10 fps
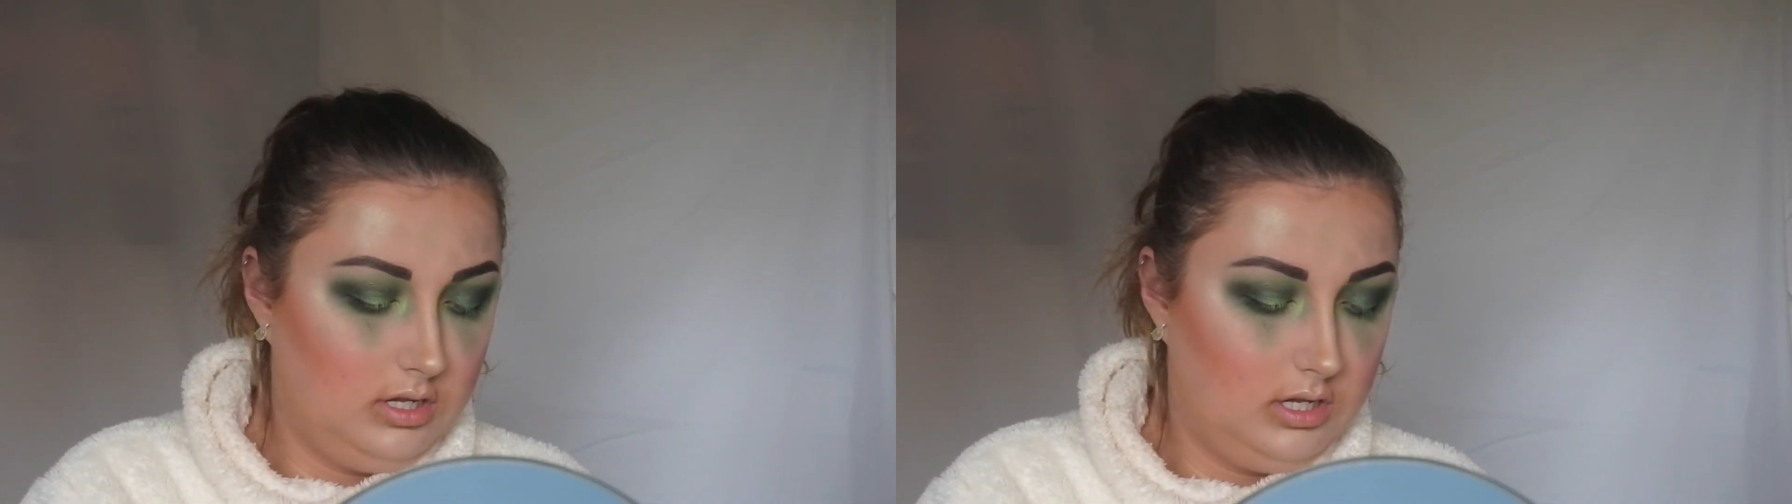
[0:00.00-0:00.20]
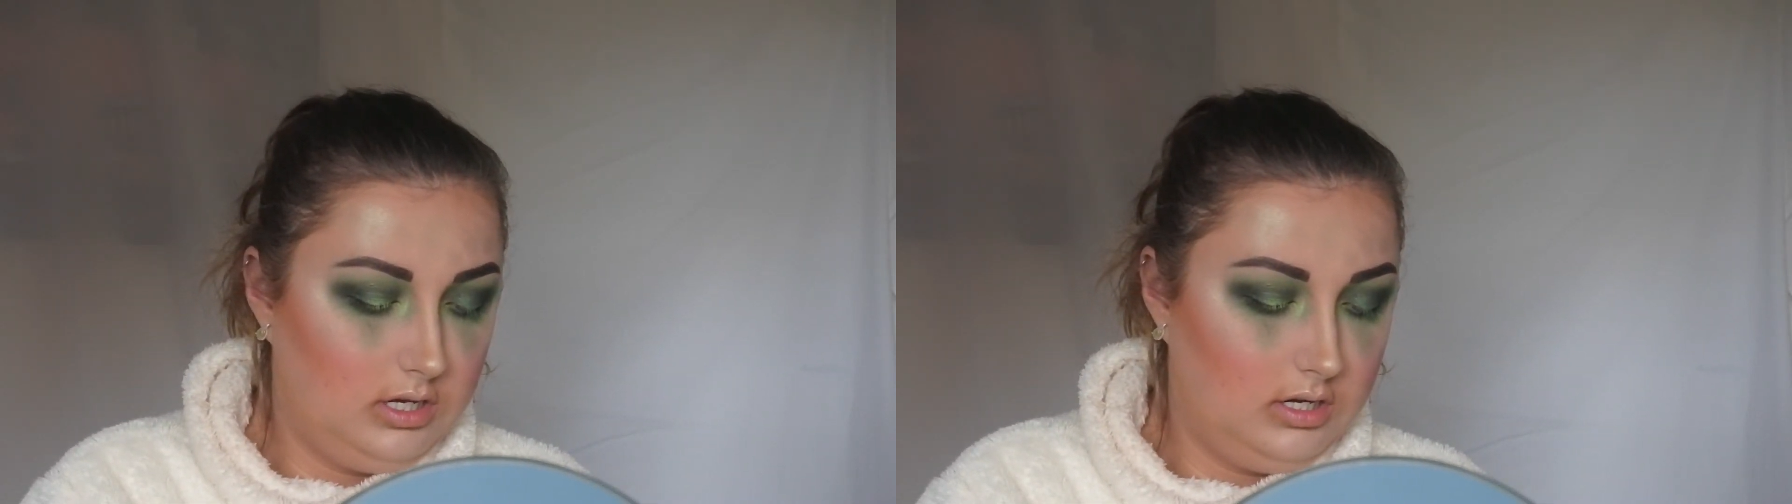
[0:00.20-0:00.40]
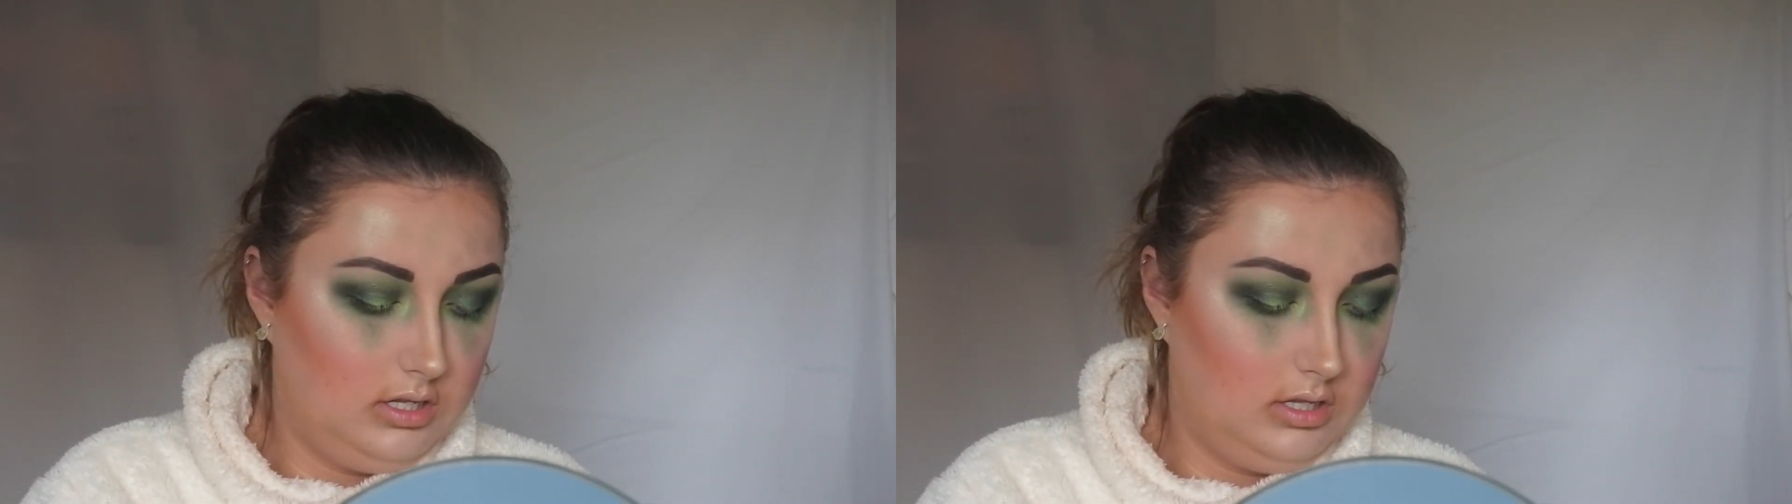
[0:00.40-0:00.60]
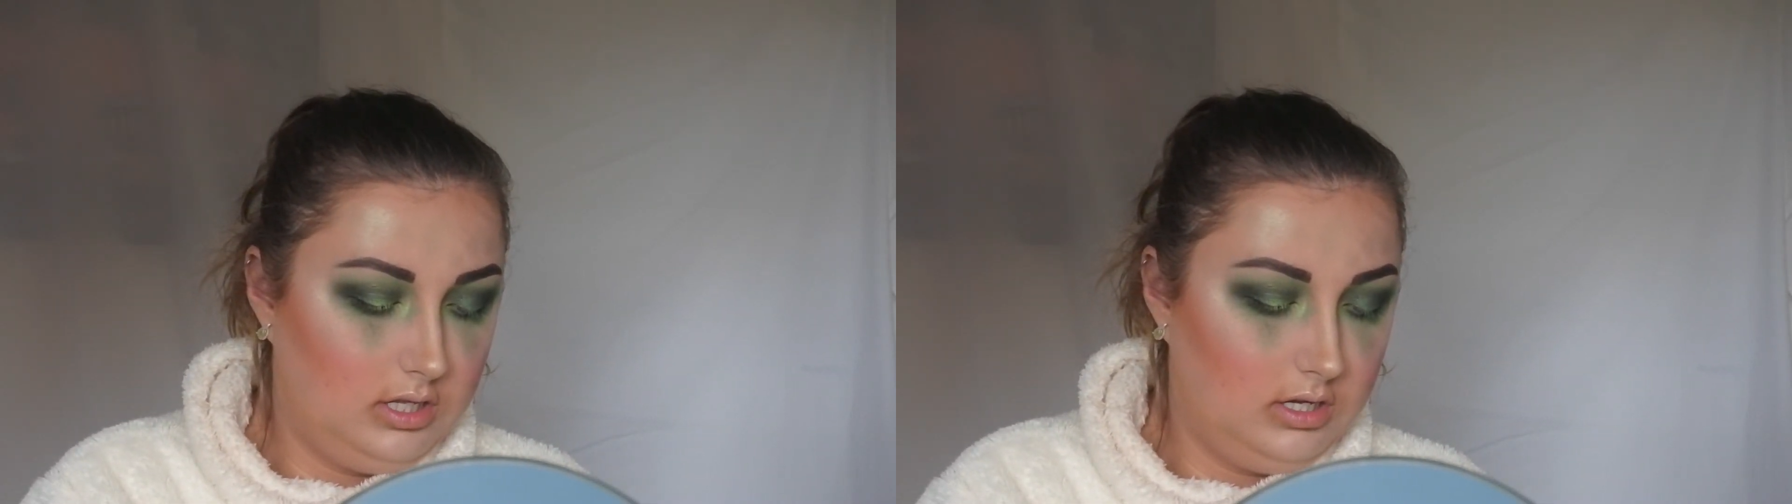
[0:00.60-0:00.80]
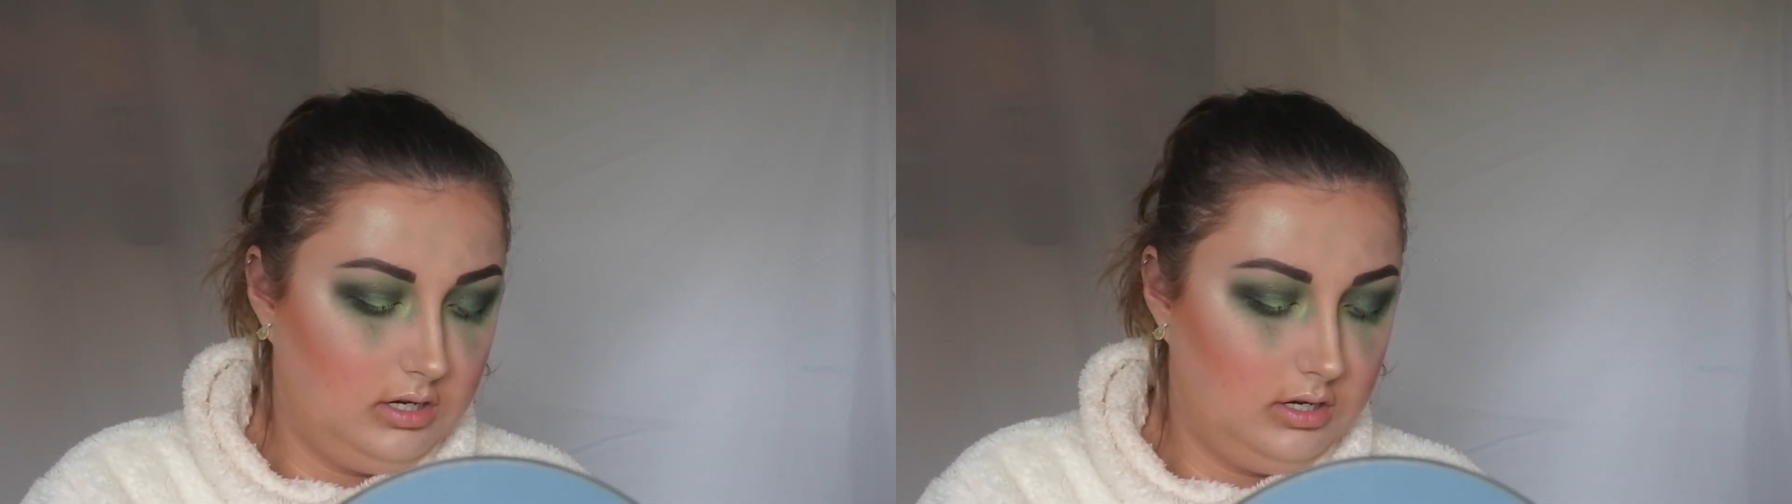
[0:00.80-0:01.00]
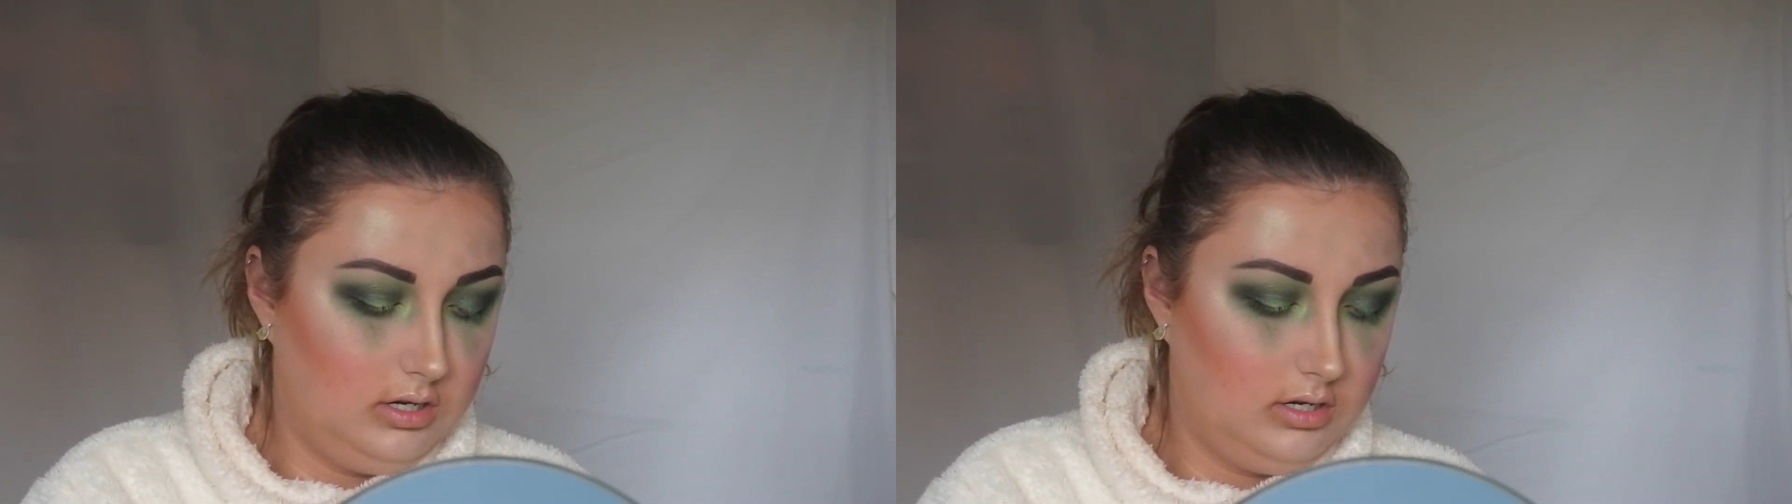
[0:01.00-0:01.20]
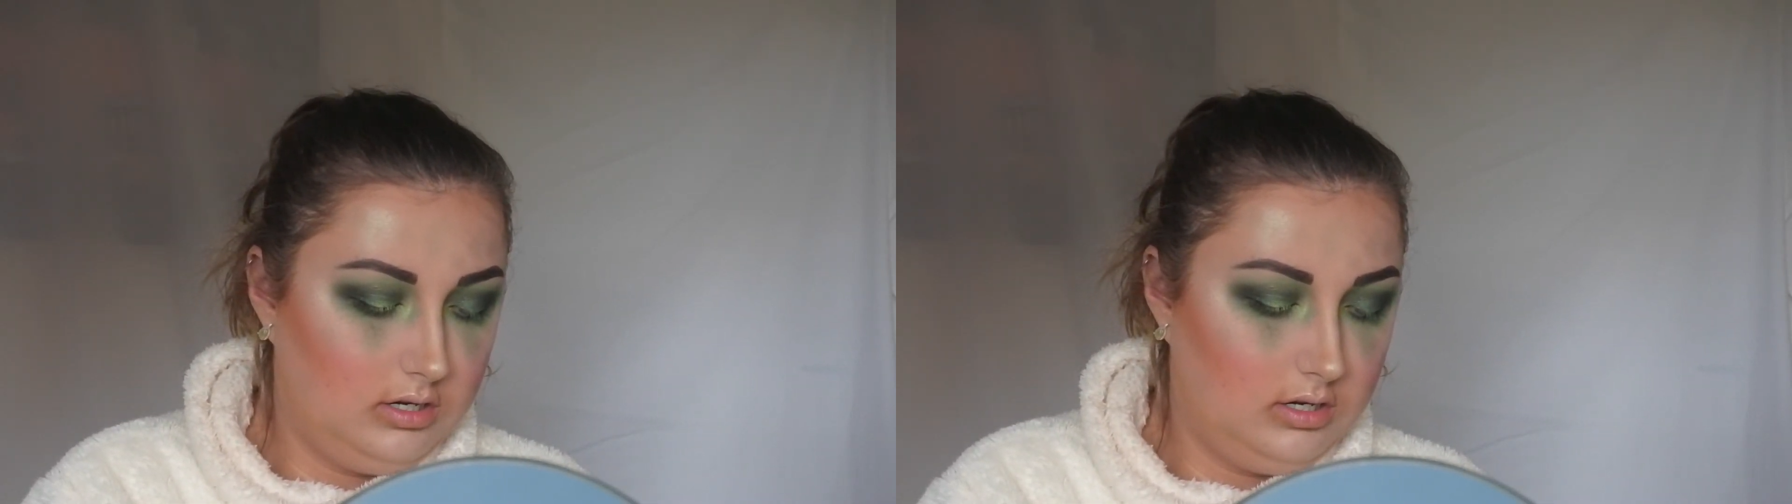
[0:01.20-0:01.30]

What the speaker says: in there